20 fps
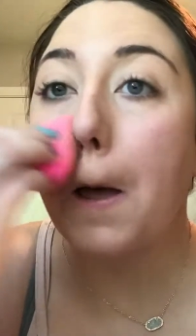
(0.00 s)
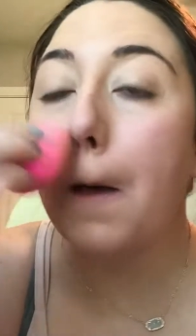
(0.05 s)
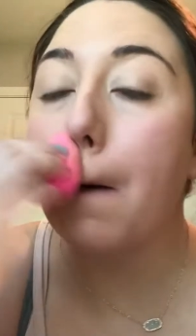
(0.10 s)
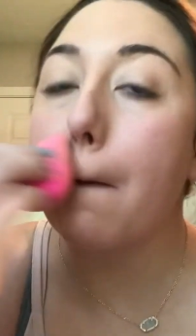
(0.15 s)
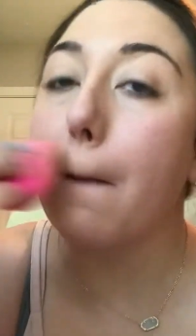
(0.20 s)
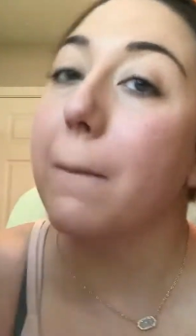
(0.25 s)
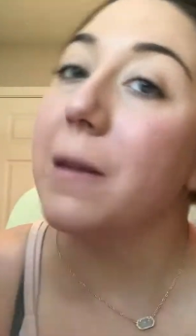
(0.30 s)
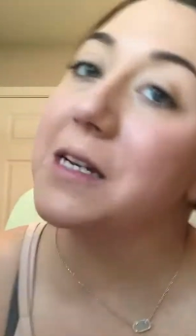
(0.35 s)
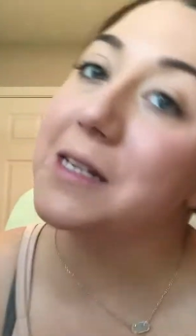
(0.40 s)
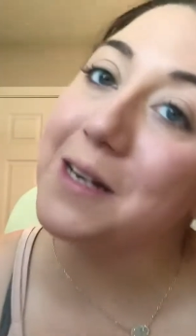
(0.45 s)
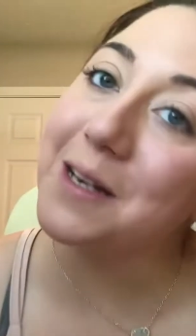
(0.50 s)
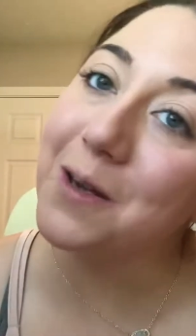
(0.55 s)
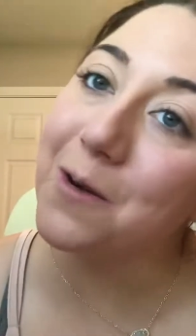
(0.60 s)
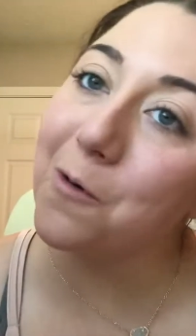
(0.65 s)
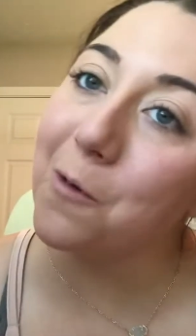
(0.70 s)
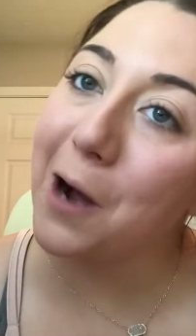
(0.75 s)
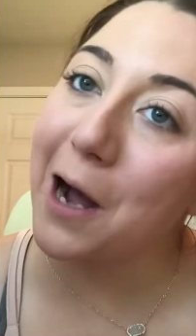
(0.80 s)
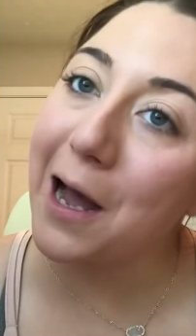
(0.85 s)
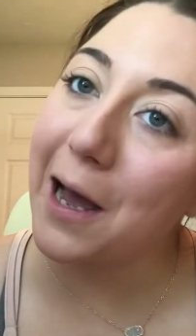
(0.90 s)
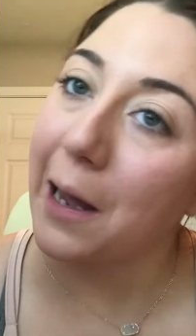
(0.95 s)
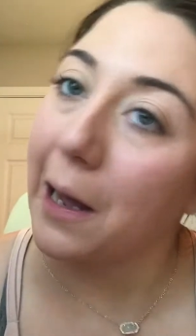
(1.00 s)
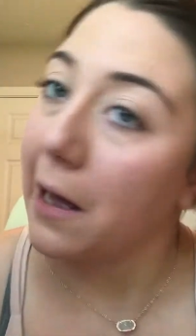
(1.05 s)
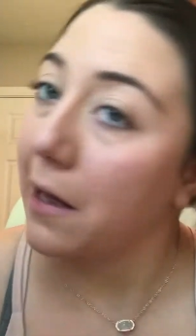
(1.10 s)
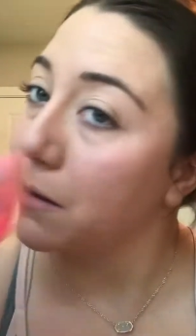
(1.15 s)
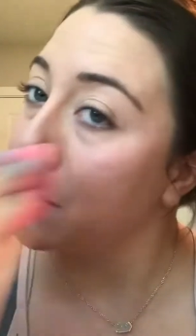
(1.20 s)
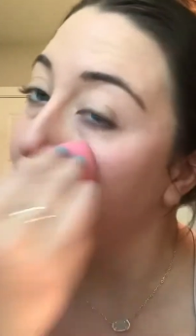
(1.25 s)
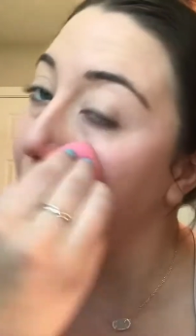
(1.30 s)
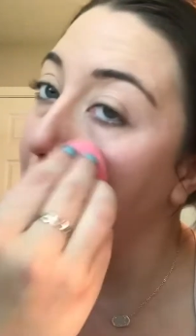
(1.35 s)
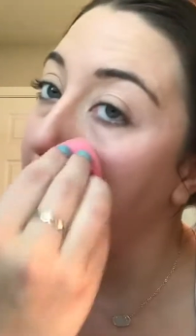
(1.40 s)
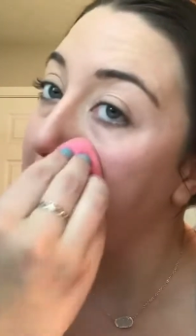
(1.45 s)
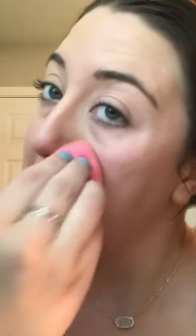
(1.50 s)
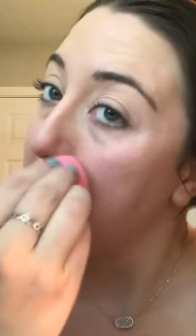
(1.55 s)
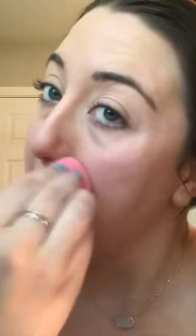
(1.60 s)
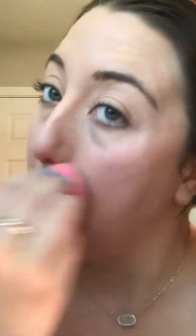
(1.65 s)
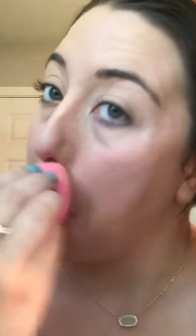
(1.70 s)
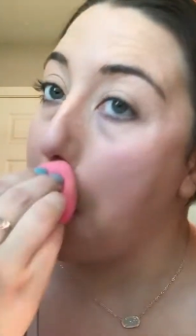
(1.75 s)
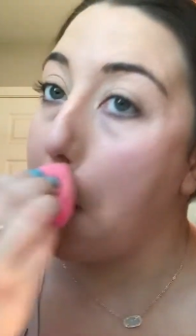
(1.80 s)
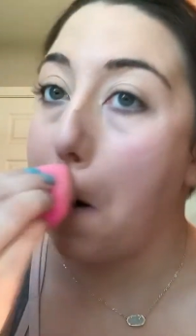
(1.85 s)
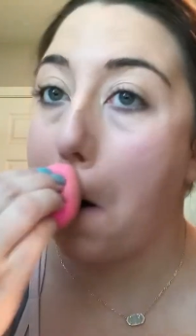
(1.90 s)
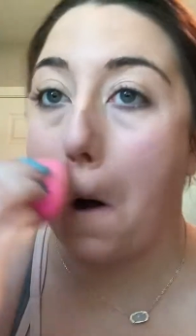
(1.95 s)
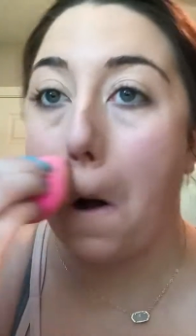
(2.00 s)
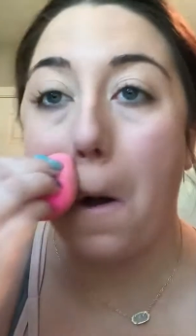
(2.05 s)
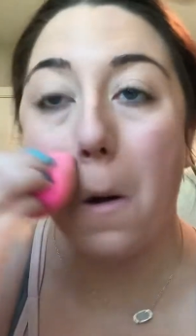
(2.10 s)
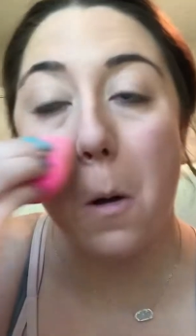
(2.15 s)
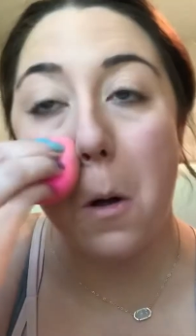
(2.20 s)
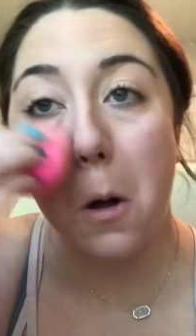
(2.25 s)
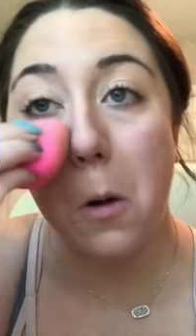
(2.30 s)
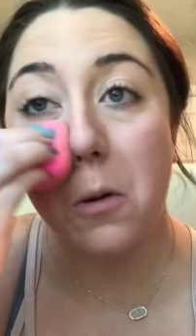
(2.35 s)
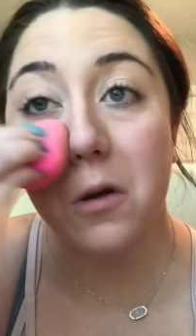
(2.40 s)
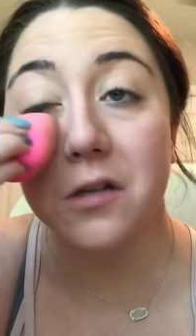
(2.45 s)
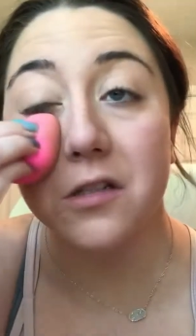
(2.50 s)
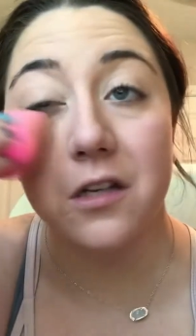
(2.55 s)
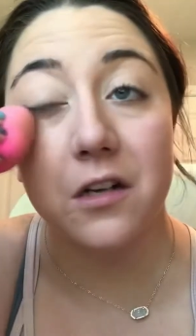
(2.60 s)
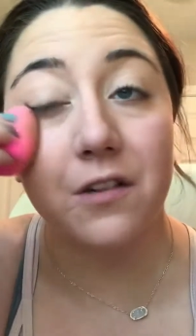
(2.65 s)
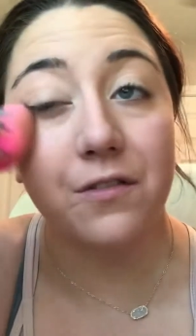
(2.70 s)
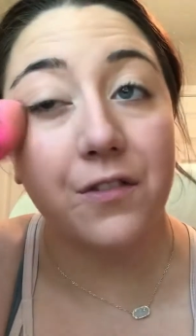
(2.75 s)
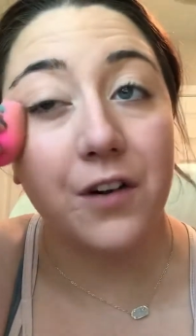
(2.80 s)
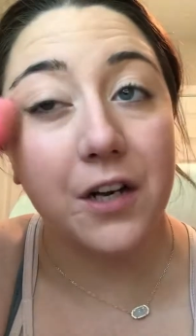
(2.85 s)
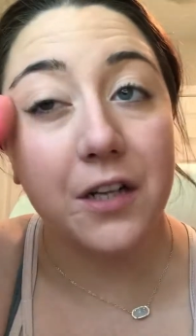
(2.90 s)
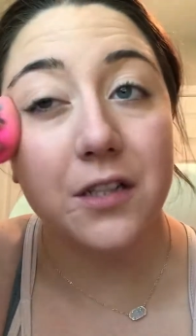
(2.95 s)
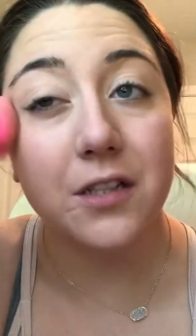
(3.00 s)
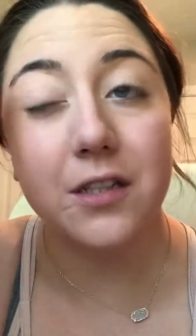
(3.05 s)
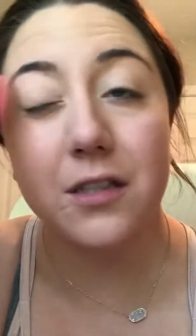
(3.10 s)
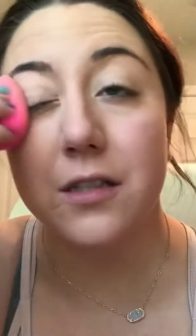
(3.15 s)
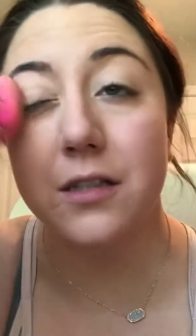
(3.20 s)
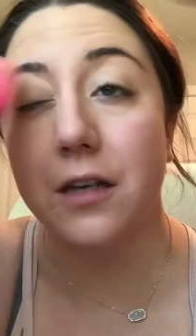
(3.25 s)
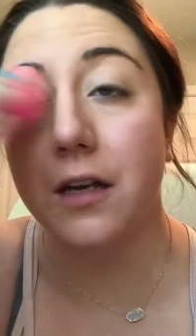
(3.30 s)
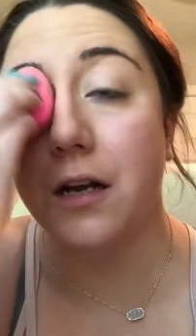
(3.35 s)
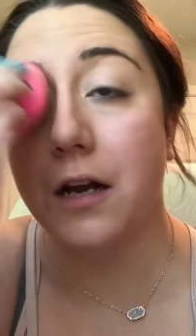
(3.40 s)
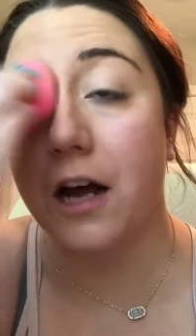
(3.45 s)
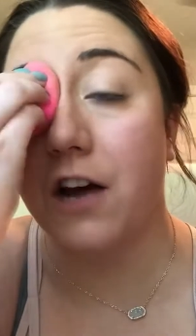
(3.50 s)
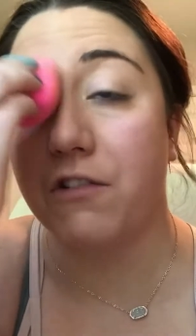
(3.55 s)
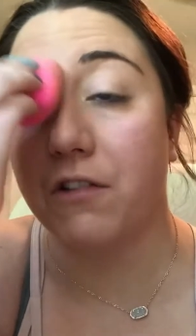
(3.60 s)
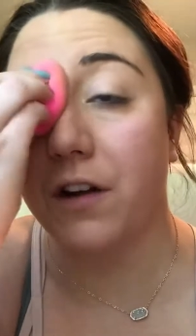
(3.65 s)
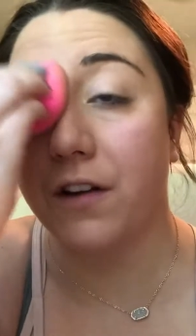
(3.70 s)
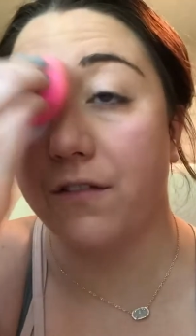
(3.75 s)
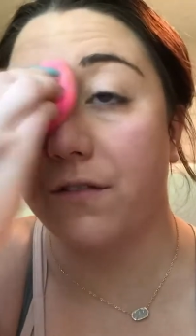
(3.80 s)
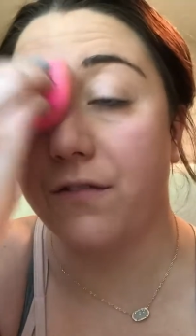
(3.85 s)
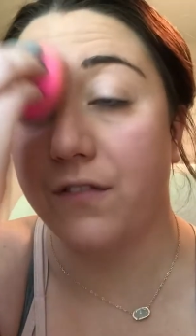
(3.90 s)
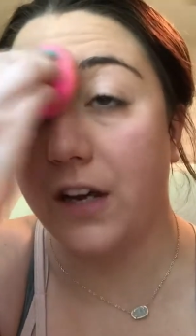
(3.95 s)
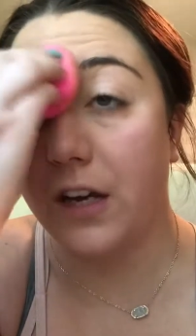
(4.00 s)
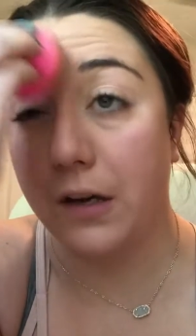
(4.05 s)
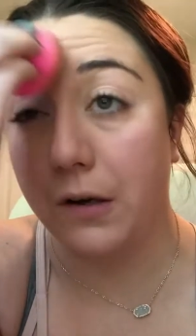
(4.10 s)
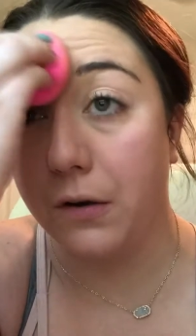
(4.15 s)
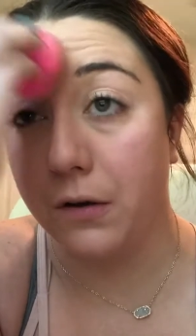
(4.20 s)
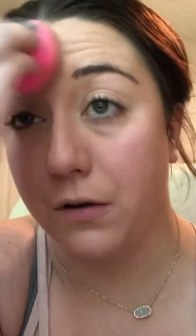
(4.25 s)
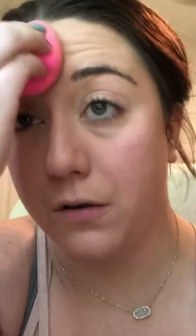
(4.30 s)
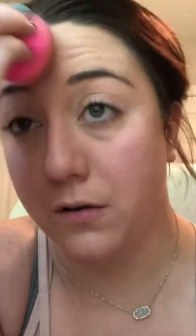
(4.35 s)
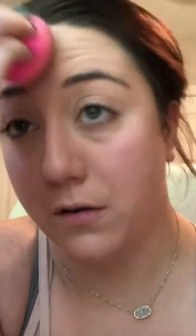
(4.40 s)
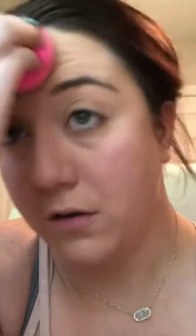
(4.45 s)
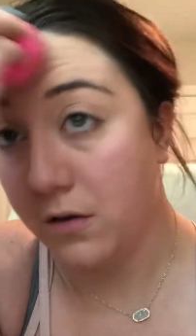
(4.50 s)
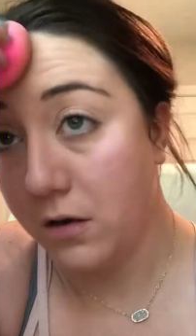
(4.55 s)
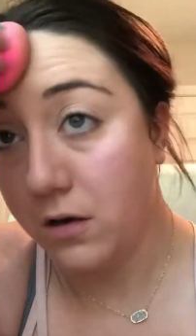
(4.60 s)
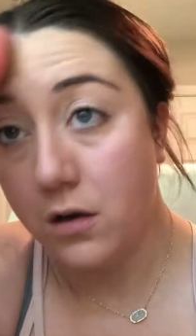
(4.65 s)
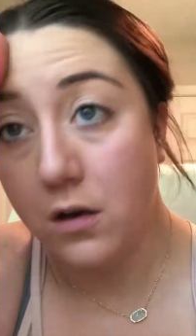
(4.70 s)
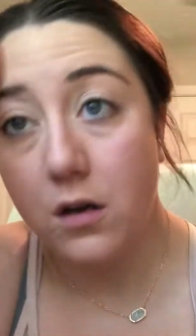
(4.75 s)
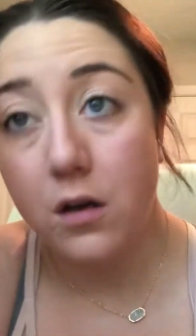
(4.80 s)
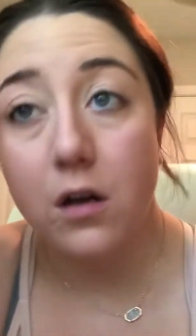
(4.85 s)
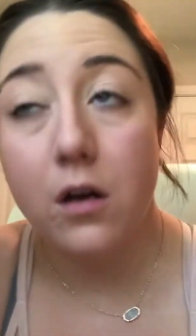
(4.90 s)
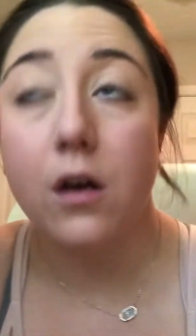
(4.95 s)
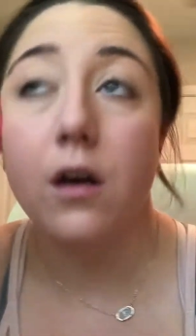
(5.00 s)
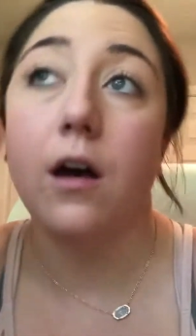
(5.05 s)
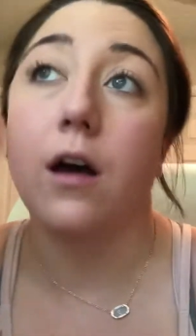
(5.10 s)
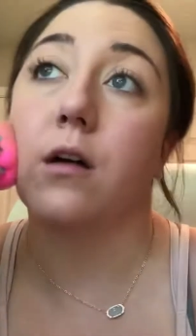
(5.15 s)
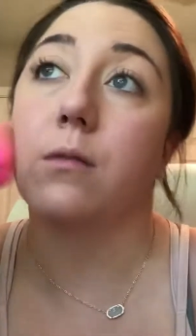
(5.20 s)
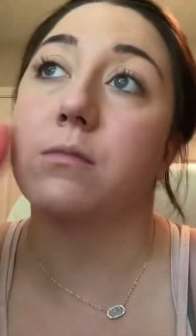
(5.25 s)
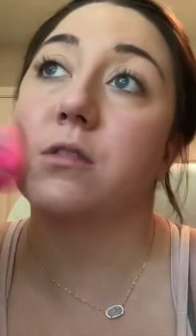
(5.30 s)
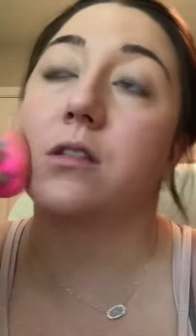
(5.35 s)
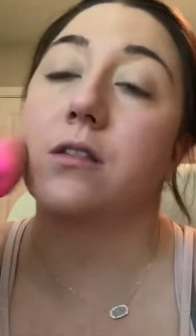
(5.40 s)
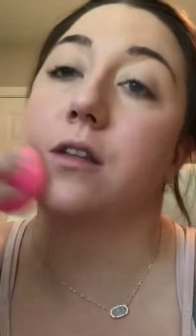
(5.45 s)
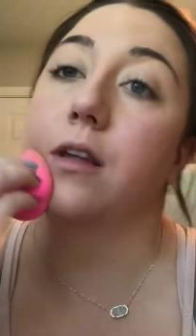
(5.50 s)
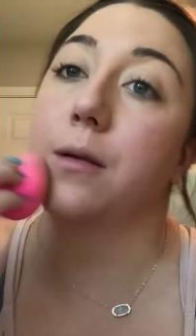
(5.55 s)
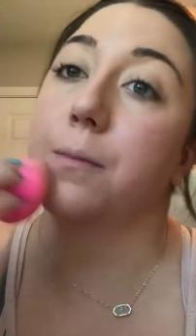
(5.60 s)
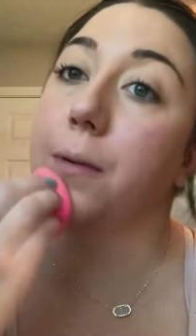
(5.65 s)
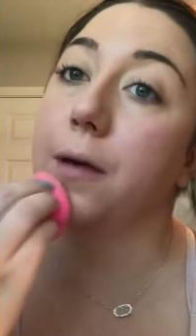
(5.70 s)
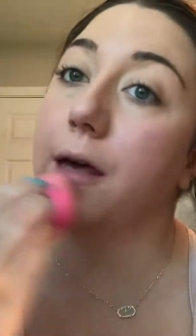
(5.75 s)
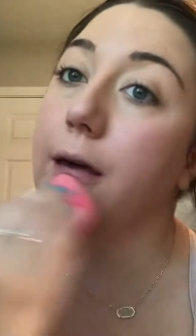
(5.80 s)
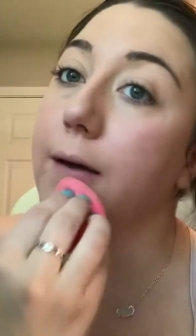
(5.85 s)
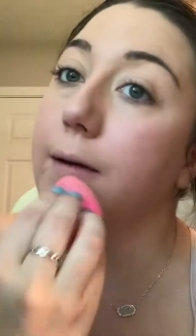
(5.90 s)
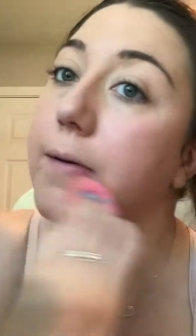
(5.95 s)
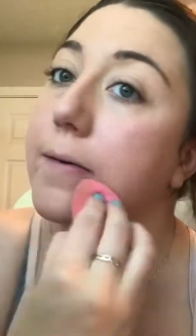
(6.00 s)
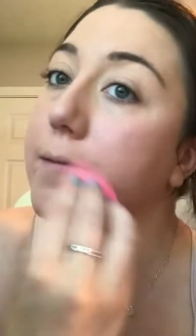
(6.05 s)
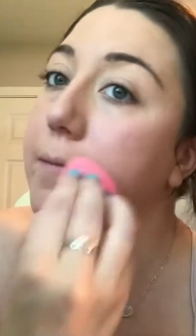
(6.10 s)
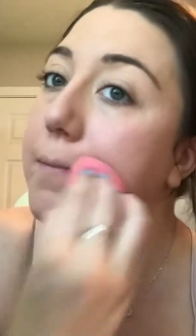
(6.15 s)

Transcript: Let me tell you why I think I don't notice a difference in how I feel, how I'm sleeping.